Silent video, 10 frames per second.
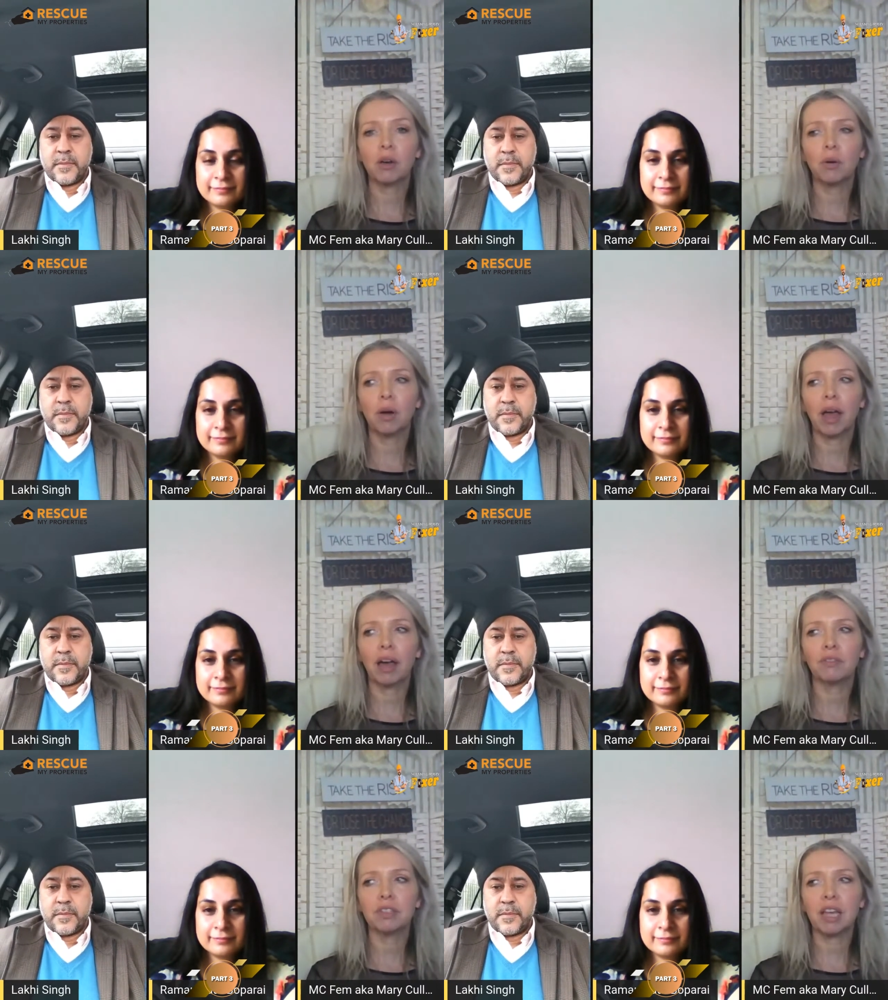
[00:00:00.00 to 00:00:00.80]
Speaker 1: I
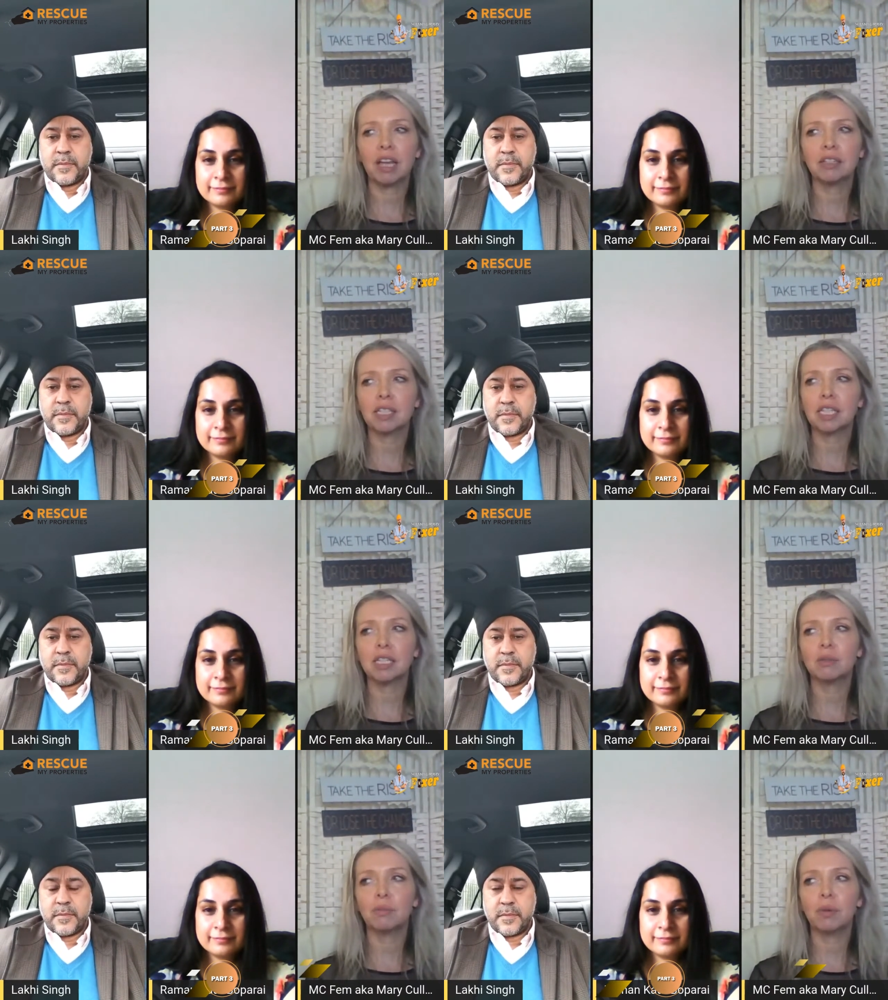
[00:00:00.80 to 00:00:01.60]
have a
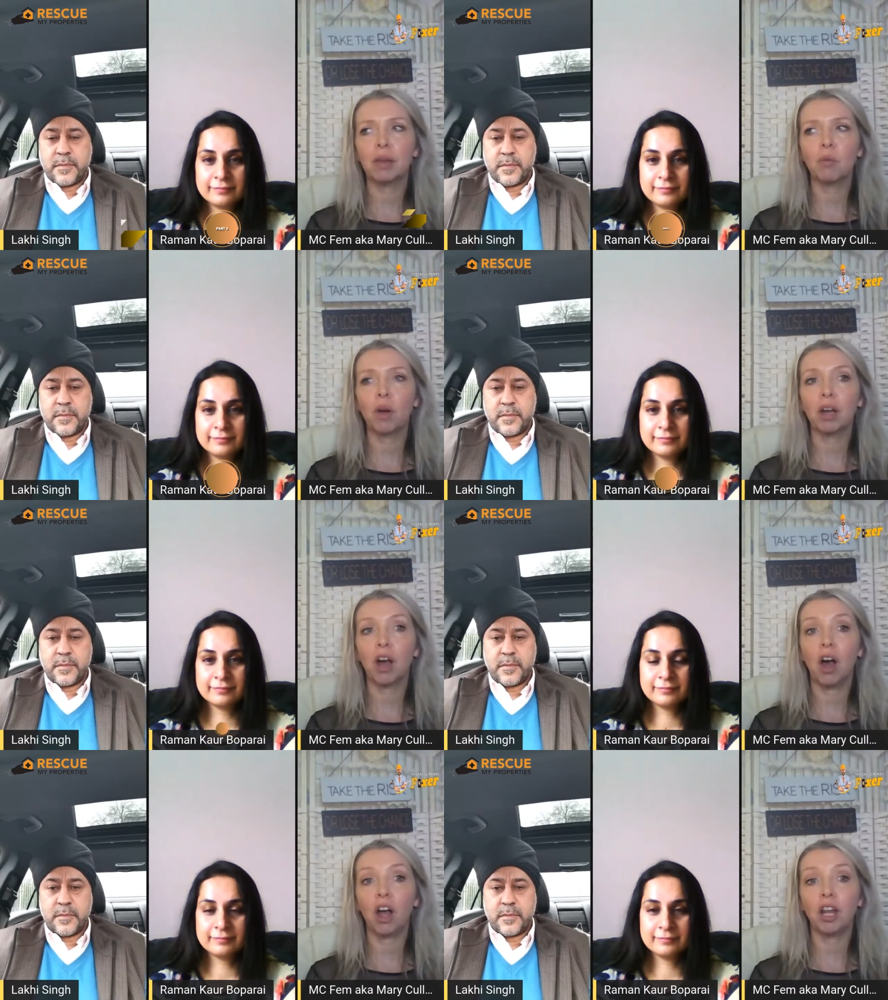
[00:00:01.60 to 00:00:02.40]
tendency to be a
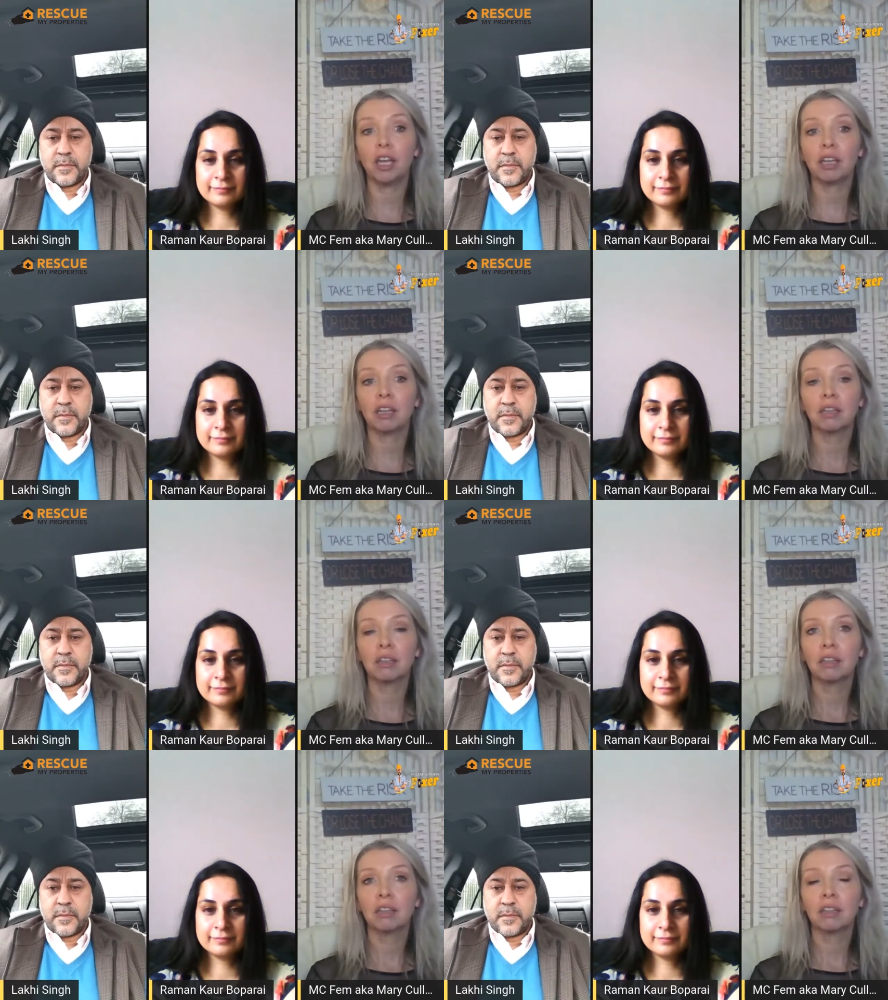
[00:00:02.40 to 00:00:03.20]
workaholic,
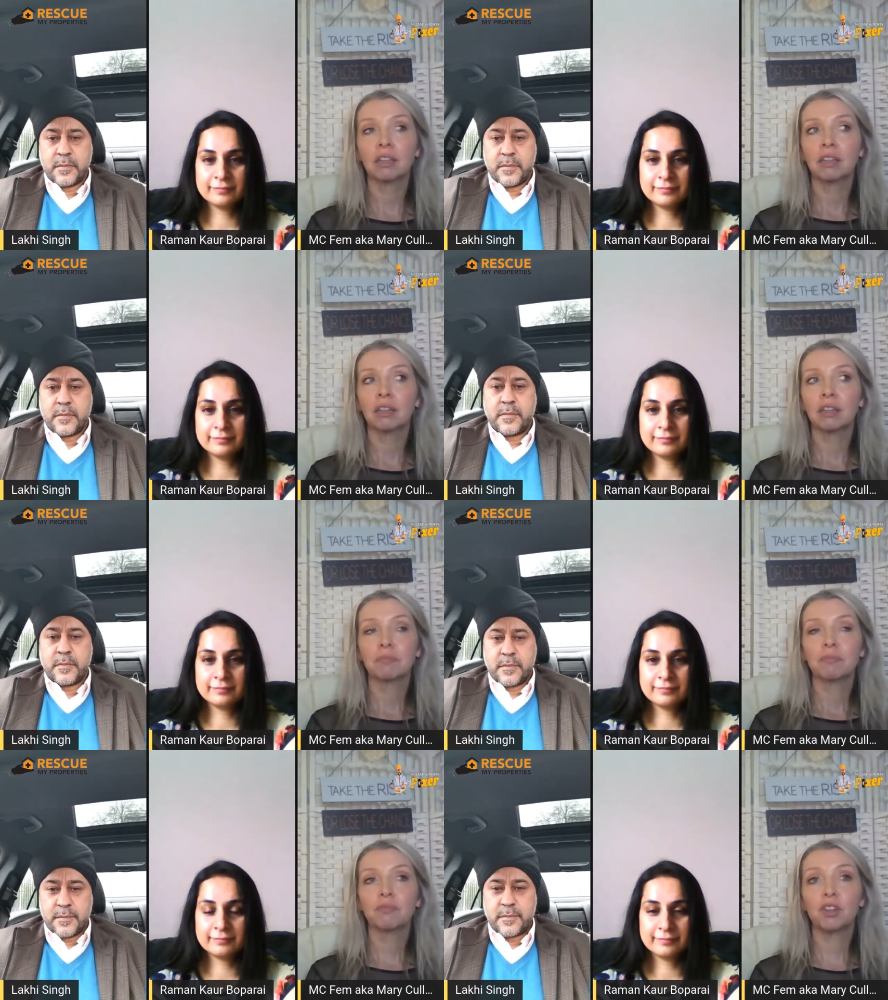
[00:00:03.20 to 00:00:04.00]

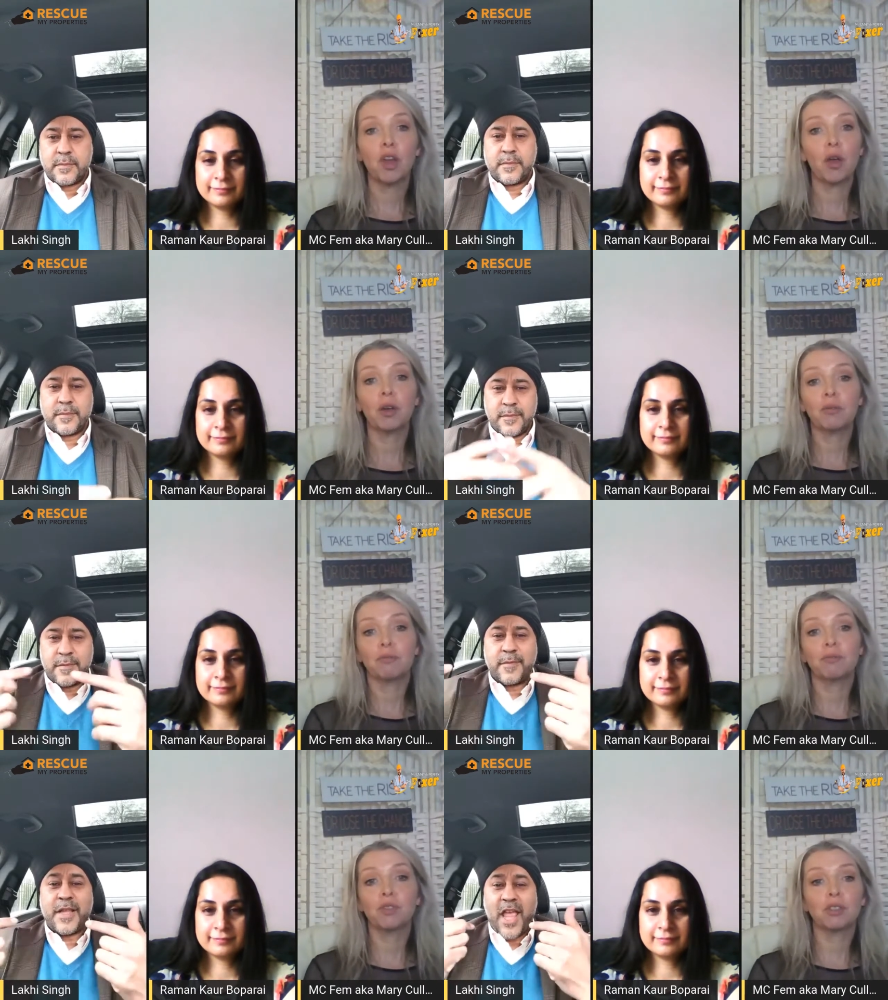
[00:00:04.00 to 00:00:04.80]
but no,
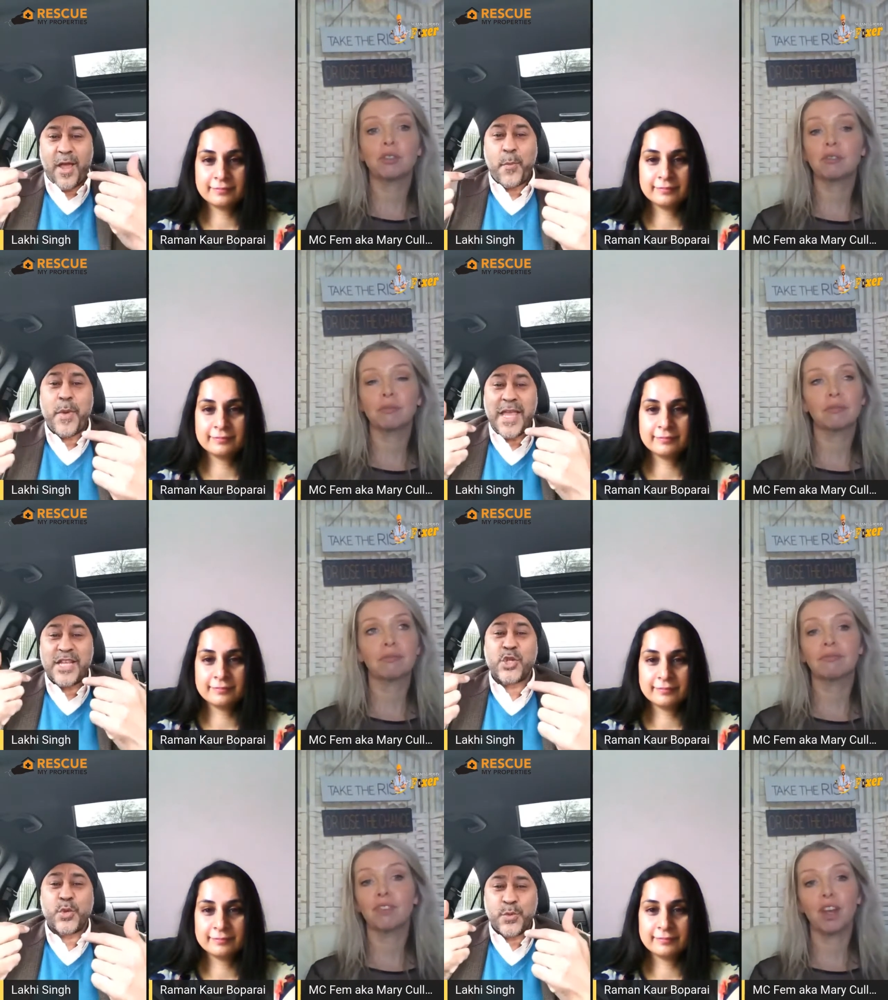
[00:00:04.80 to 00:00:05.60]
just
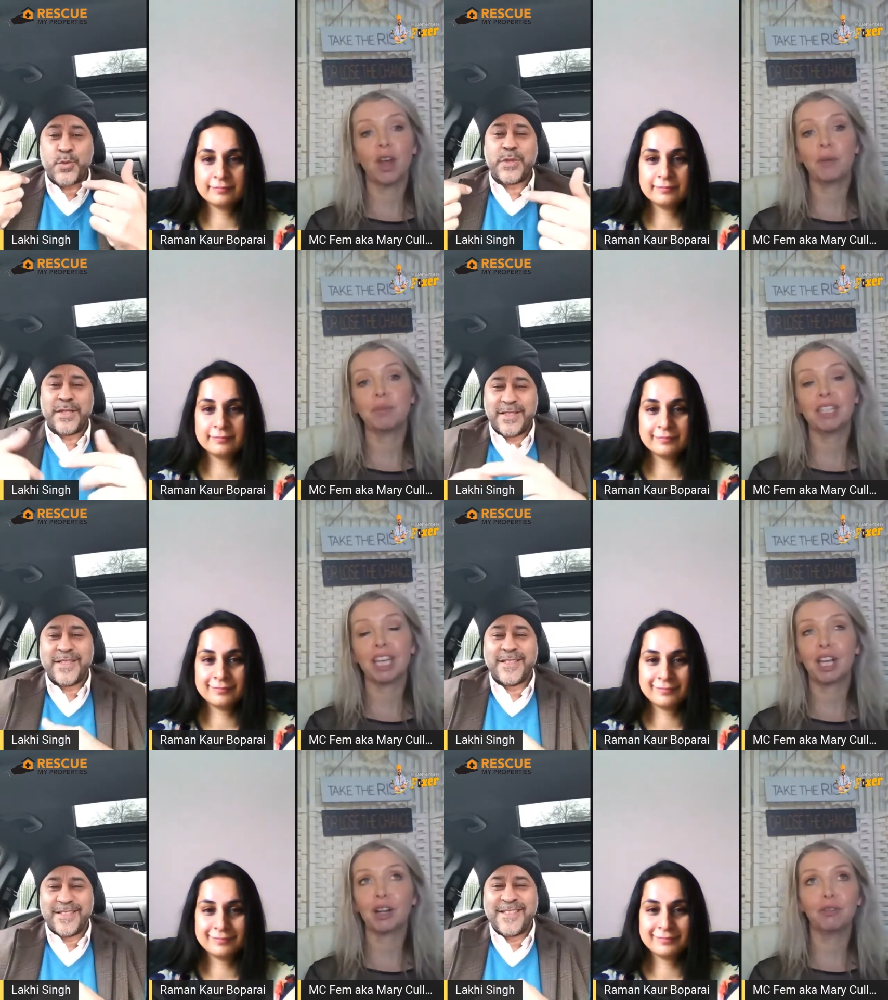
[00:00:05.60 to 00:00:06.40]
for no
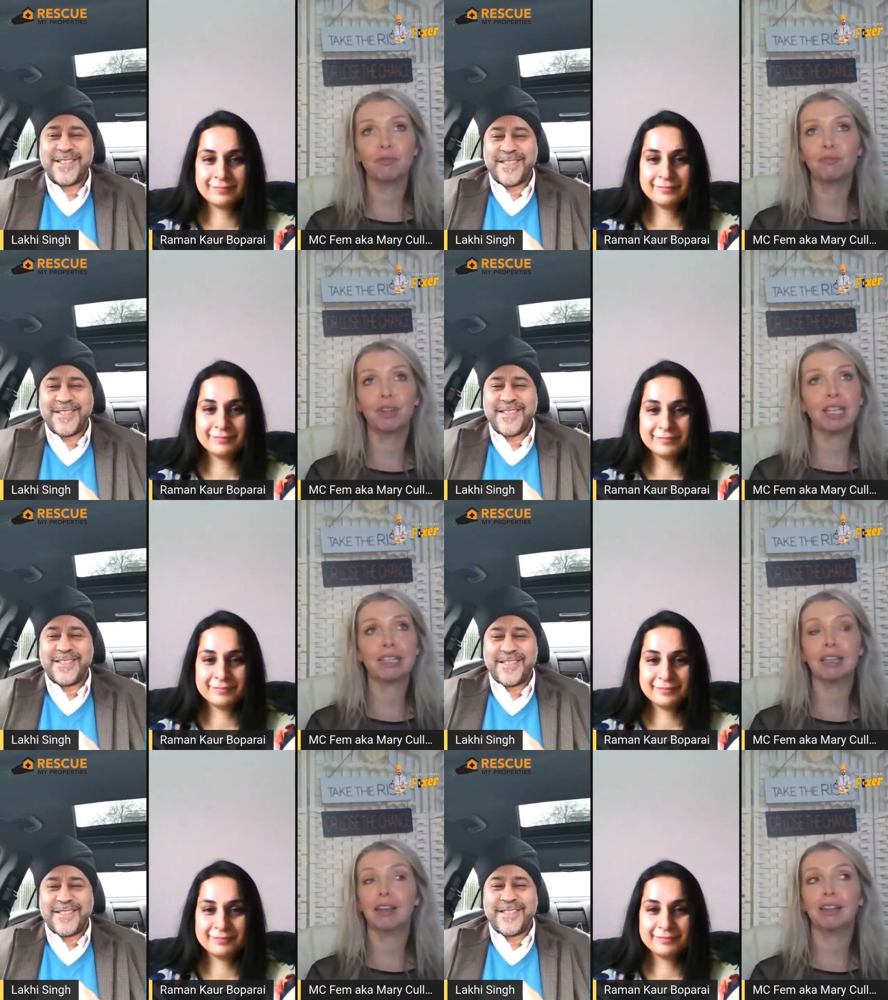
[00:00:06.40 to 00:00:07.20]
particular
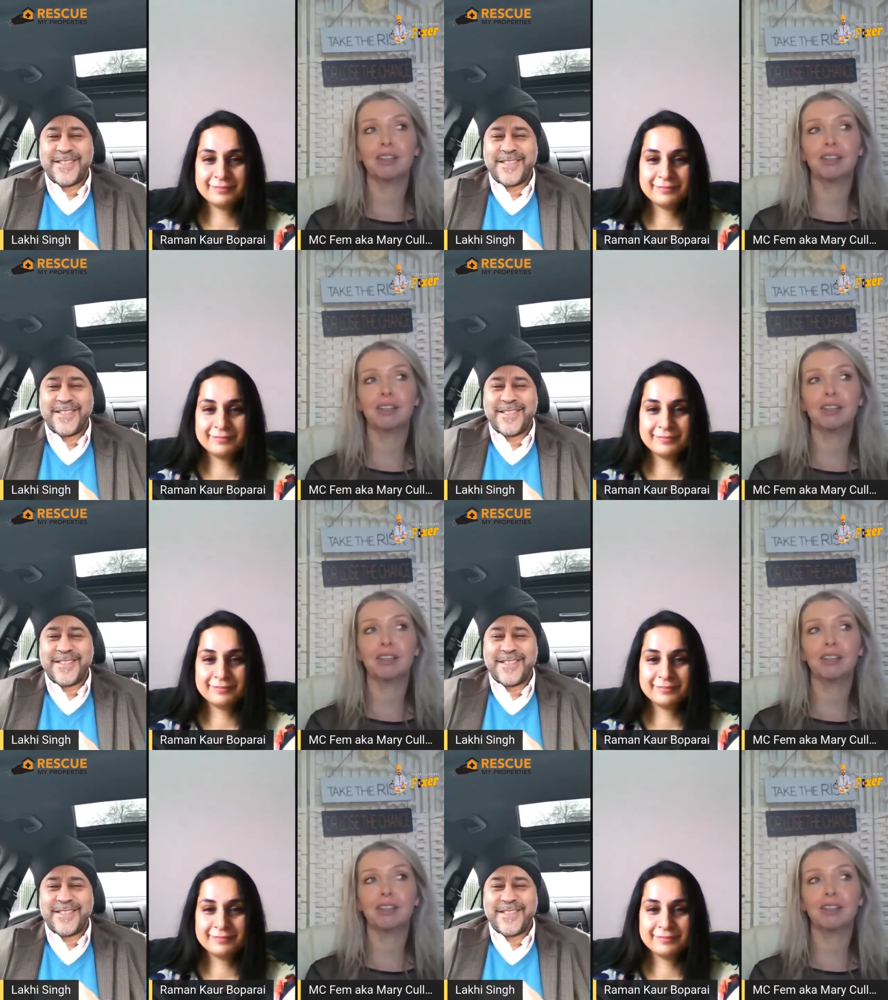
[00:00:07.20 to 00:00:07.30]
reason. I